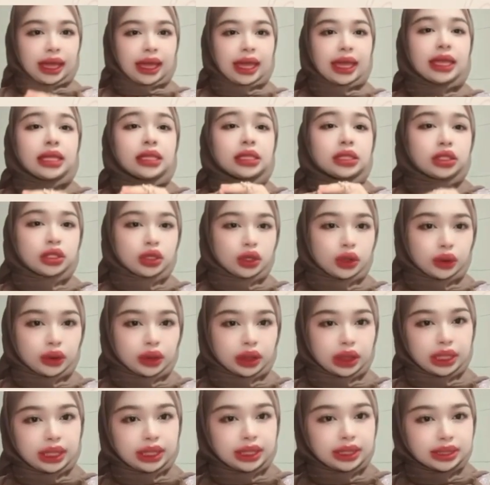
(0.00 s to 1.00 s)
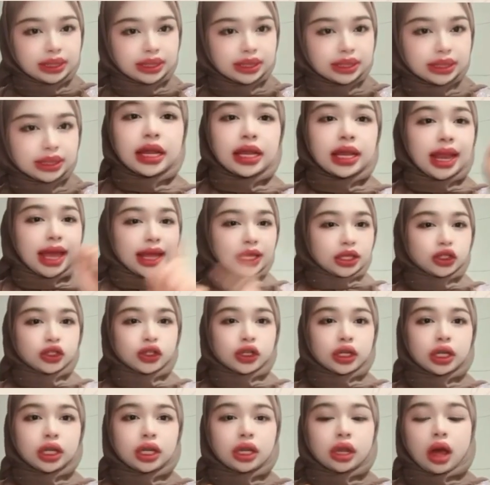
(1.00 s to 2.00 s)
8 theories,
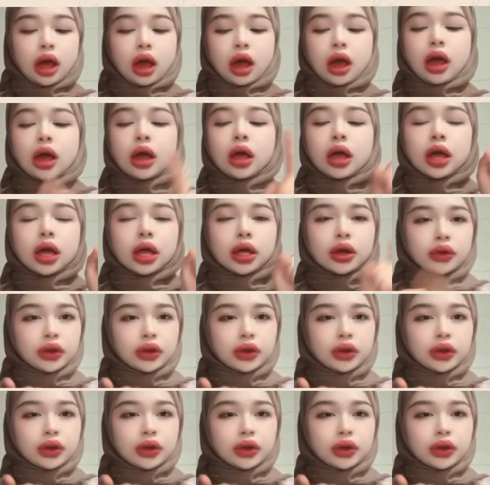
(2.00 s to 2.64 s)
natural law,